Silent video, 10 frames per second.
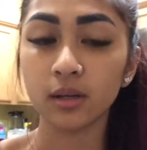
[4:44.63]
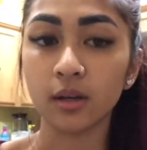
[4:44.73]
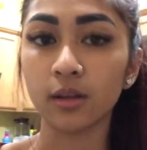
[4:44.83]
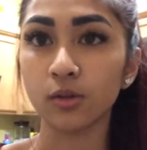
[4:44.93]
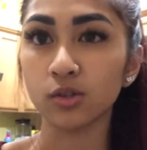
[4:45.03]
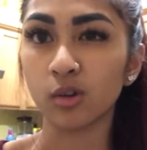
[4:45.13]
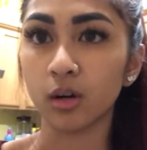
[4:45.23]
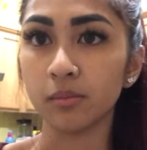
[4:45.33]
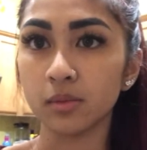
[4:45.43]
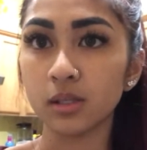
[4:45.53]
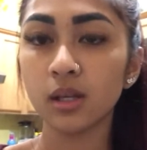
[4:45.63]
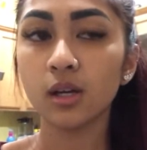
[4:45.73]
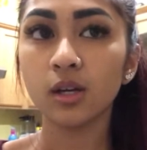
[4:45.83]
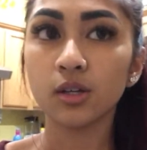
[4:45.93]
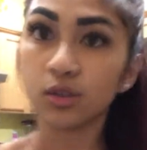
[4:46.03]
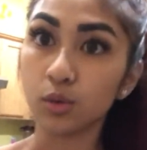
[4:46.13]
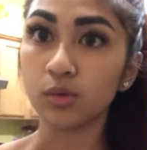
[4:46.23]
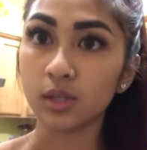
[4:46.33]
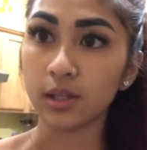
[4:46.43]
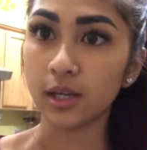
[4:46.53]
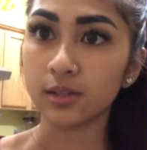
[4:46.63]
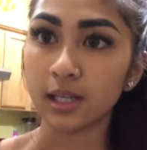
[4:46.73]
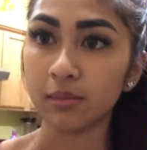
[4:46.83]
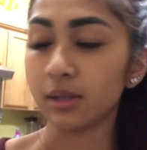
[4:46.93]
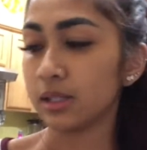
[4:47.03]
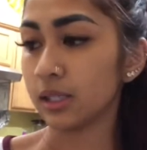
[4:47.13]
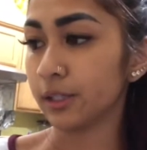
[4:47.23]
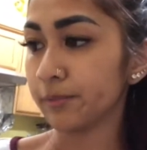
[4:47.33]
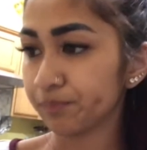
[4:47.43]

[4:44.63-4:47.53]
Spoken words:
none of those crumbs shows on the outside, basically.